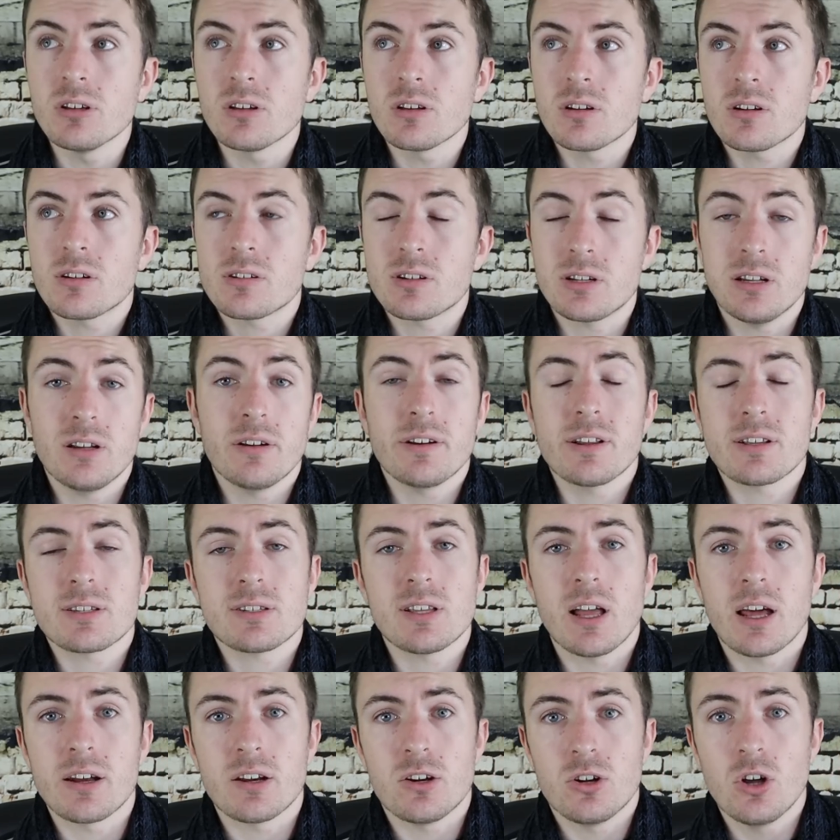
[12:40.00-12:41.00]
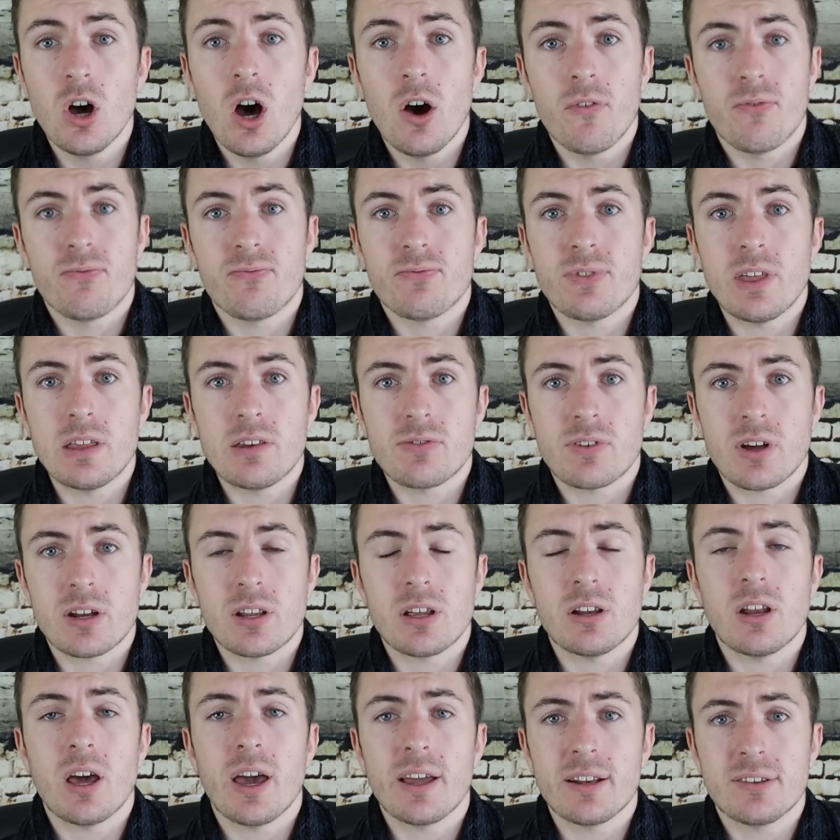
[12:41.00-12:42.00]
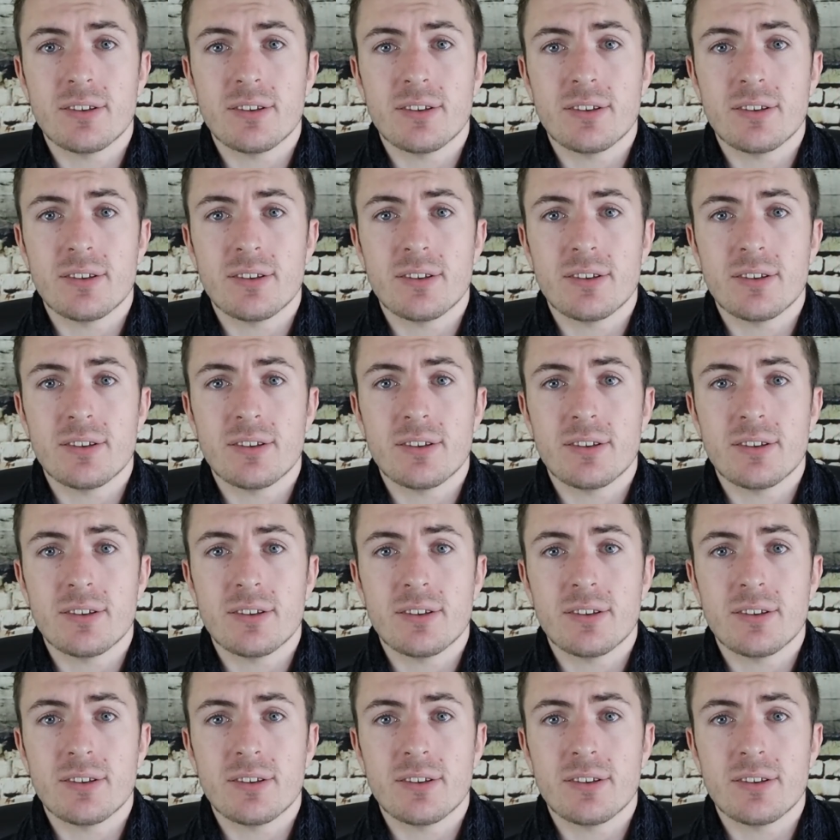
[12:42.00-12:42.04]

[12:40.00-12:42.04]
mean, clearly it's not enough that they've got a